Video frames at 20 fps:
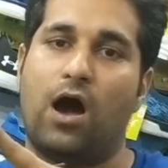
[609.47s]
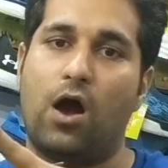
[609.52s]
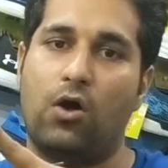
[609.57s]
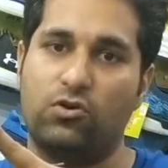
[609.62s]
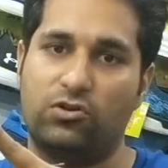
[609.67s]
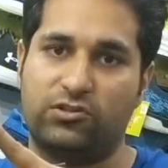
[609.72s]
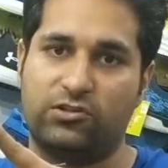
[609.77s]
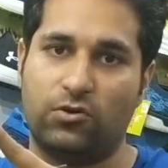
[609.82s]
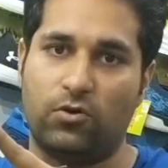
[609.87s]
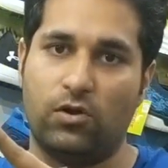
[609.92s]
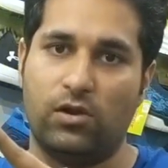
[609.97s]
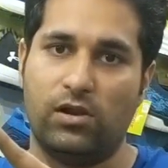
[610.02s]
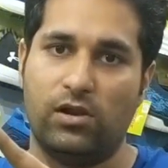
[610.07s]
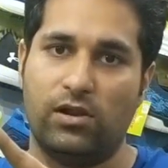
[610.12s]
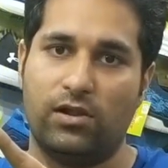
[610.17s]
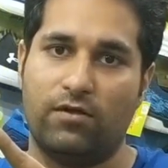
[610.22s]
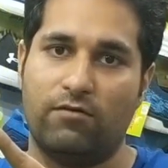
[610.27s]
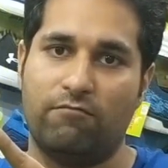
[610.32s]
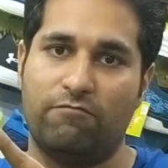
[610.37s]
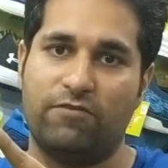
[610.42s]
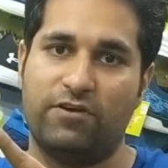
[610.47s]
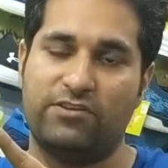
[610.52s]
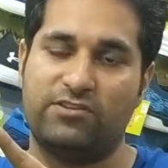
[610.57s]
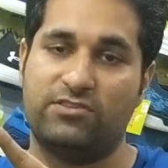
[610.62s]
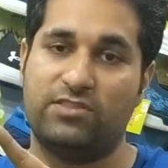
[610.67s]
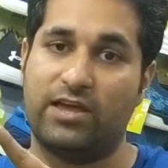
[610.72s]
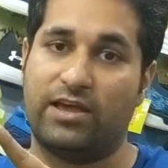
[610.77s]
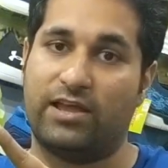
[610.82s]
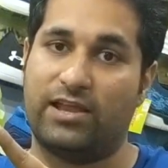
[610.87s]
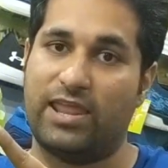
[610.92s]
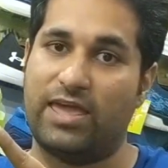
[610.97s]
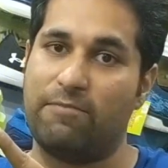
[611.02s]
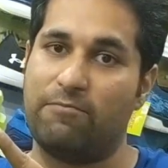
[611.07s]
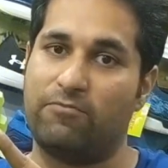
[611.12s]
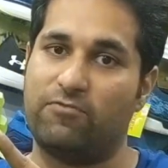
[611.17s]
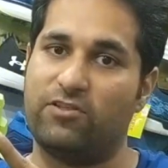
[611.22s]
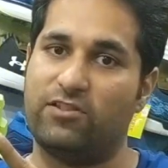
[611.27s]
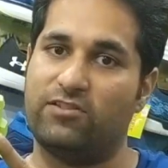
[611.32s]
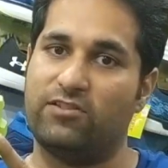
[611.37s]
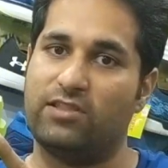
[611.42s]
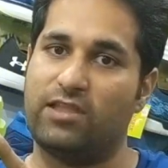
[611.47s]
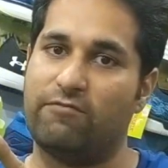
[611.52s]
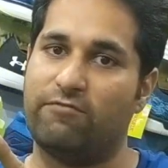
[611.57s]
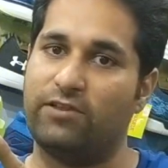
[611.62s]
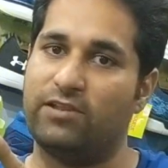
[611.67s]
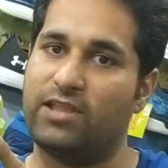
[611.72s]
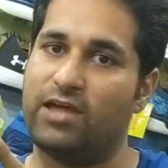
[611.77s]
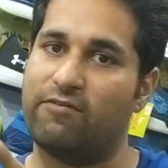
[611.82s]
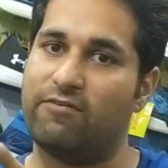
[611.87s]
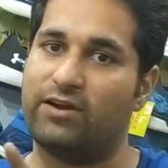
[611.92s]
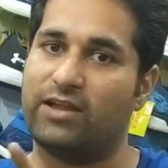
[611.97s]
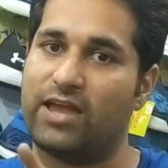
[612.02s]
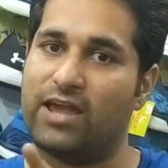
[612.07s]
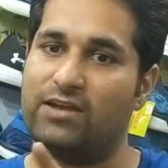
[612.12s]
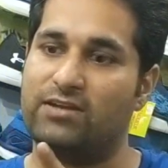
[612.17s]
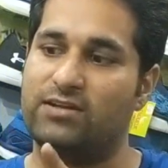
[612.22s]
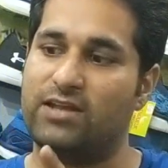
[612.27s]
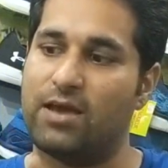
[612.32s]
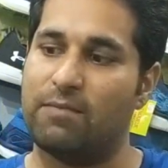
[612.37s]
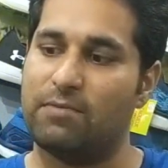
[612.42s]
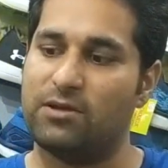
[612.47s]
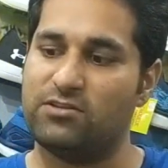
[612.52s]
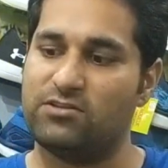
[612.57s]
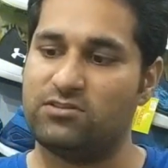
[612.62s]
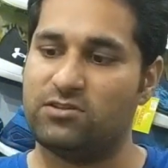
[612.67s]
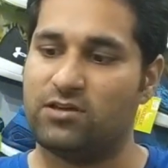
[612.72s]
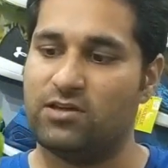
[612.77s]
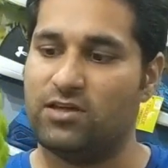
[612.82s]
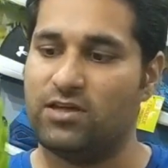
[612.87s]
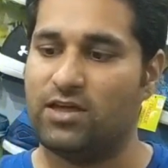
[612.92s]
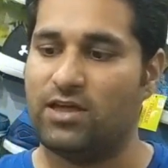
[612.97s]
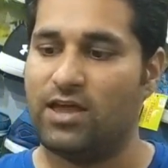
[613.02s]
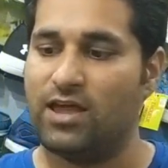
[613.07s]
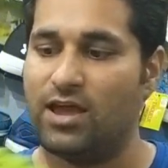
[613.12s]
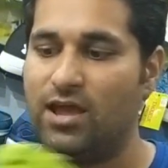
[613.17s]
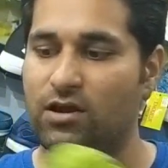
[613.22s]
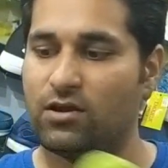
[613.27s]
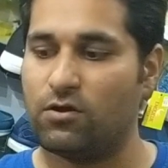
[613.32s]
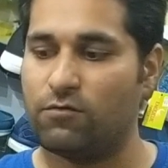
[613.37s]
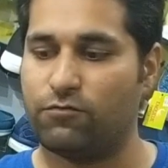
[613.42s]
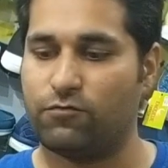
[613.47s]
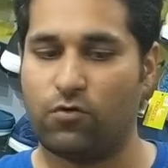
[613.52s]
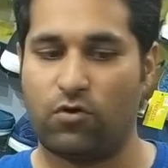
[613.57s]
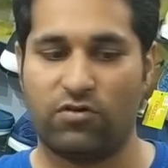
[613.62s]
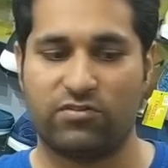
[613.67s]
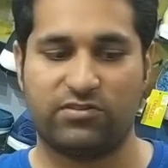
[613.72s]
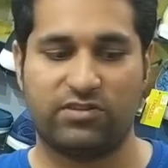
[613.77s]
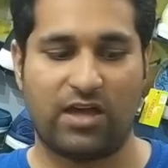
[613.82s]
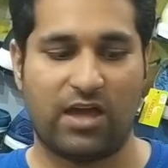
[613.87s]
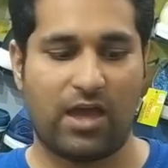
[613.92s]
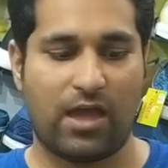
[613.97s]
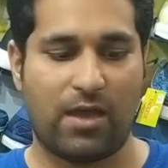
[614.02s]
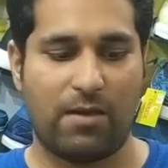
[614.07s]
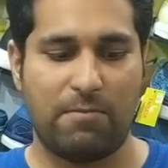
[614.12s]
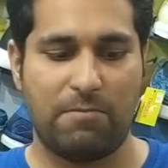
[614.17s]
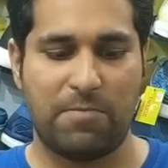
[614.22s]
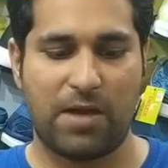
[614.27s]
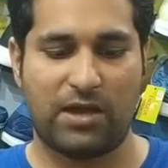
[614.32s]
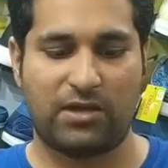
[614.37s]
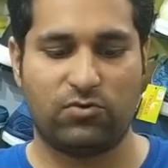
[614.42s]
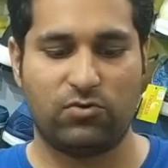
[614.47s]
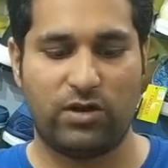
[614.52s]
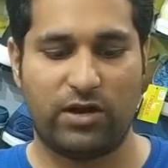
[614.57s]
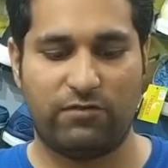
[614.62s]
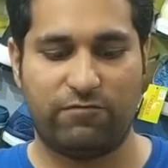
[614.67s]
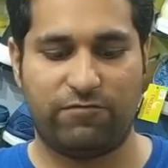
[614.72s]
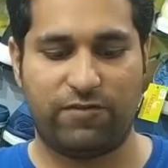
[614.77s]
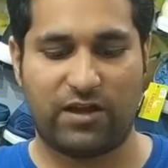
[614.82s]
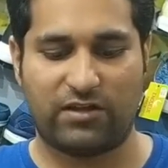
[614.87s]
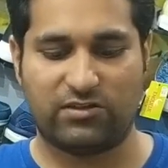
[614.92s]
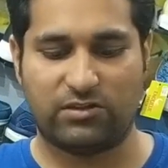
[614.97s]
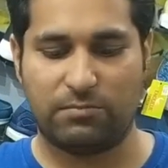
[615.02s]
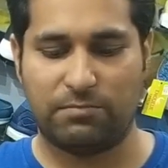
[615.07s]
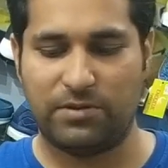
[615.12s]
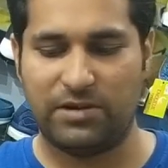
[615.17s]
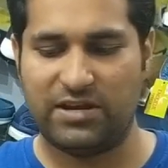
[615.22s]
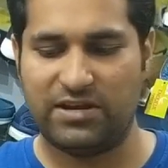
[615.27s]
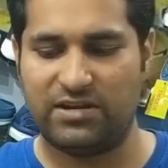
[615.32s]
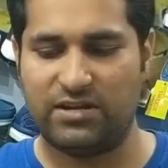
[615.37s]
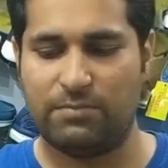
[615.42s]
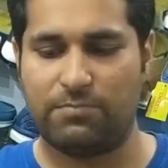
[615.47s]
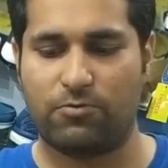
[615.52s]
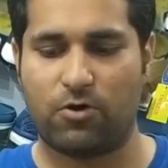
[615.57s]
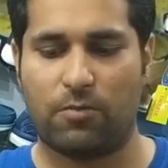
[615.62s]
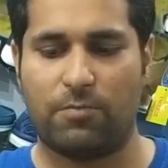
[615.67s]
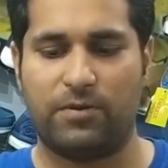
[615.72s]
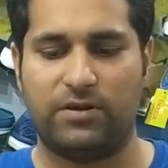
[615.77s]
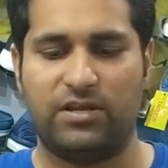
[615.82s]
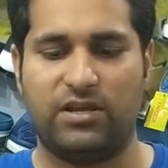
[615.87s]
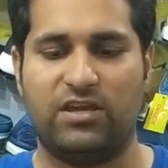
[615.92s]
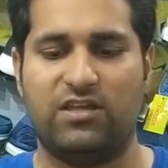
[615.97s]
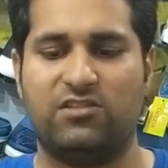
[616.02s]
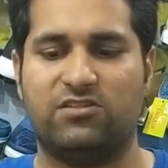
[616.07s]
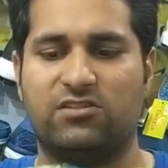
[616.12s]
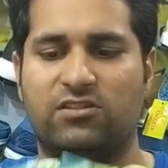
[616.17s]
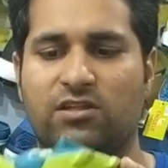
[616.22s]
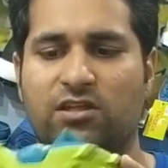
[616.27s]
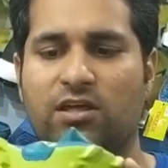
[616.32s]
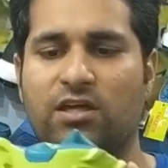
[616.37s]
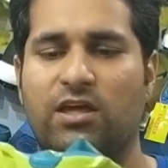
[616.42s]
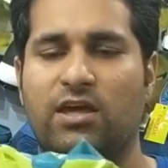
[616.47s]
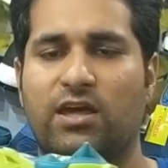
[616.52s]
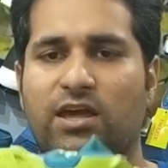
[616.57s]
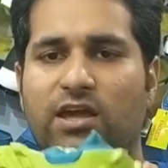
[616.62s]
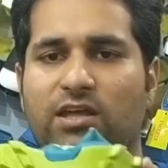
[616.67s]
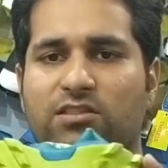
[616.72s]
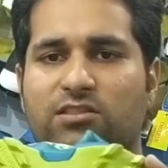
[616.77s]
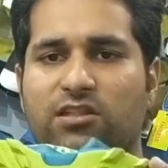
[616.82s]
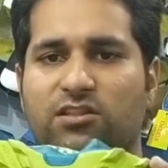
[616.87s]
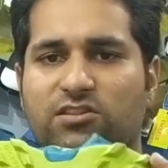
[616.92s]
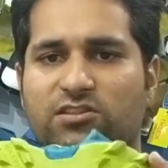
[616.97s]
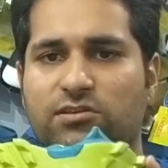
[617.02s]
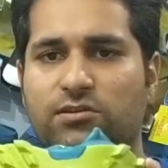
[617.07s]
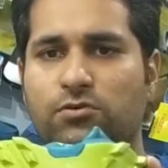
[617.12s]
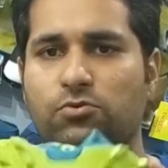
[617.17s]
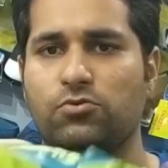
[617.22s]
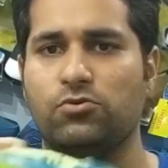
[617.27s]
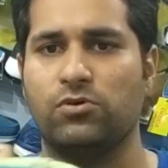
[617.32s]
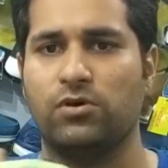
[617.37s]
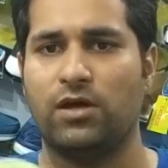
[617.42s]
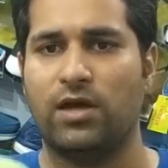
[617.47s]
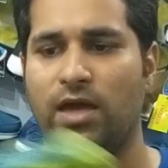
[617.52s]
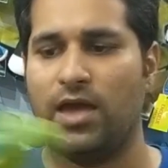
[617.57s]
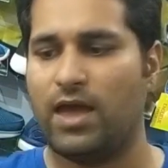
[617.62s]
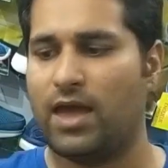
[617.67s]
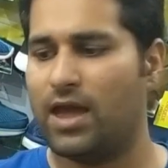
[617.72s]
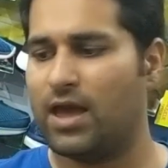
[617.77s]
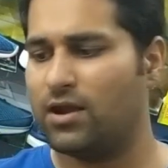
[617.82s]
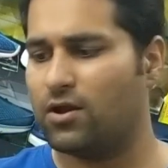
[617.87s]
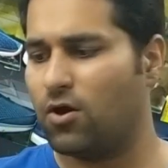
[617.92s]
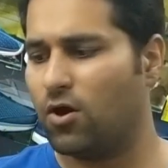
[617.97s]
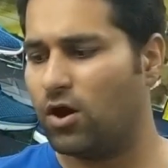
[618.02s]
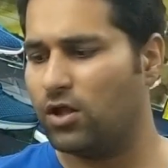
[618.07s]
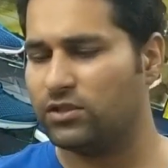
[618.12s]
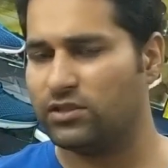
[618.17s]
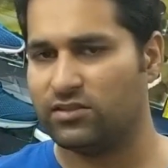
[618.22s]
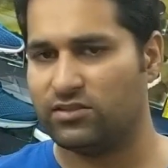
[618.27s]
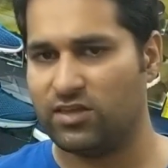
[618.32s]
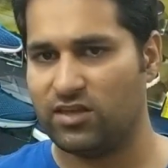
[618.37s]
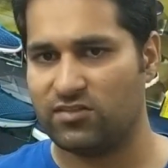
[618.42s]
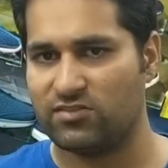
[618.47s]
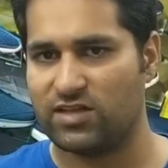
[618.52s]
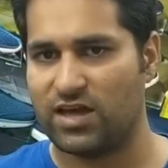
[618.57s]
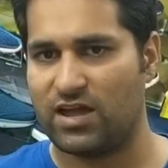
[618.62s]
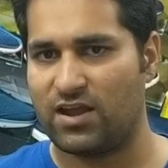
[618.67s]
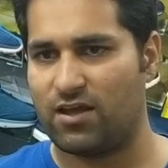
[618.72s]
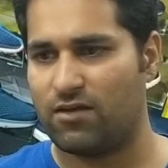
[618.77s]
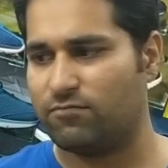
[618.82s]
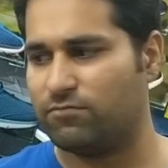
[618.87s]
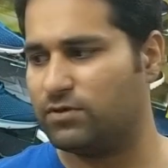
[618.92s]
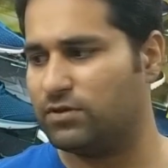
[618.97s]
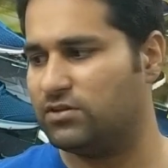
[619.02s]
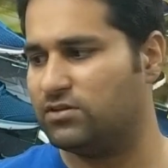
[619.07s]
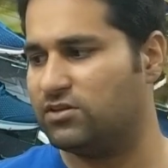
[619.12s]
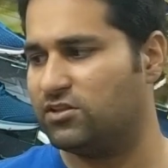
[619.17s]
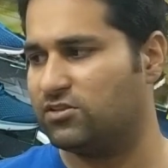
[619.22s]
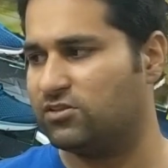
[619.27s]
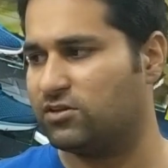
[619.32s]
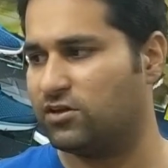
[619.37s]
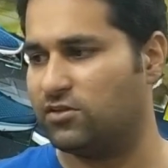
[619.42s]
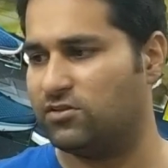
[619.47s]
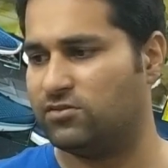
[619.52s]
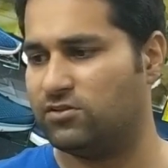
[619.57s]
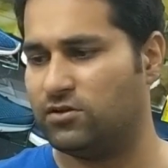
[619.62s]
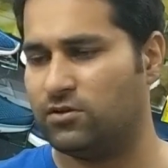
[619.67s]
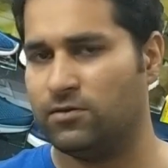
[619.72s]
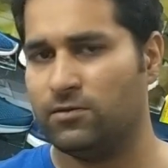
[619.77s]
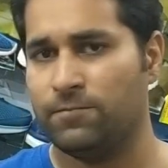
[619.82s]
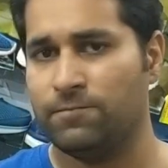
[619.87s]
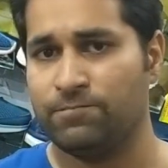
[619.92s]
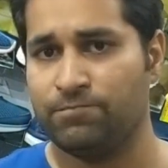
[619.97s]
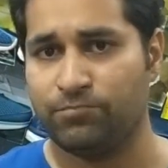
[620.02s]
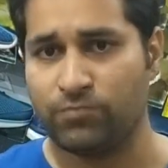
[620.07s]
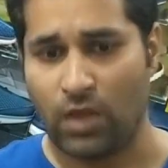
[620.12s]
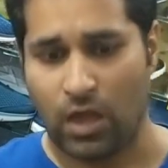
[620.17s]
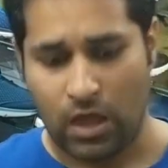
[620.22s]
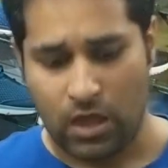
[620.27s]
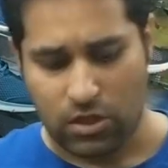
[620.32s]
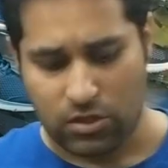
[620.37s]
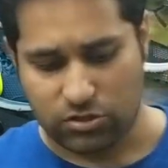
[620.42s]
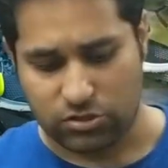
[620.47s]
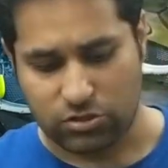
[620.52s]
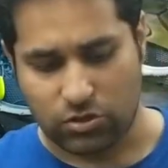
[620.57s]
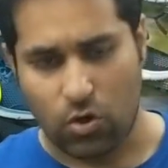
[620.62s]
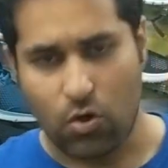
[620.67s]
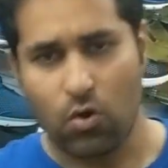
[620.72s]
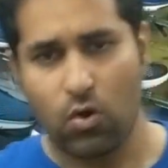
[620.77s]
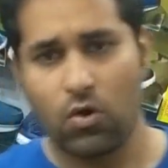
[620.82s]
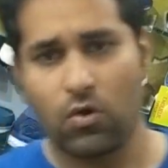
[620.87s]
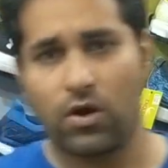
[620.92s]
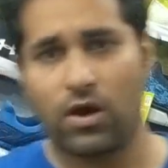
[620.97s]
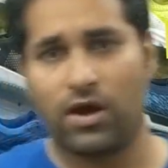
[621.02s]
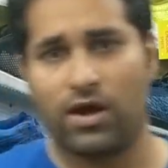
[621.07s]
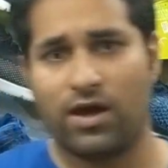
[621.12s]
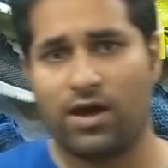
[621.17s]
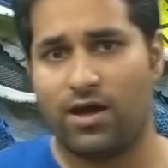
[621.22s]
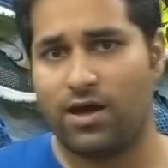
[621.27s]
outsole which they claim will never get damaged, and of course the immaculate flexibility properties in this shoe, and all the things that have been discussed. So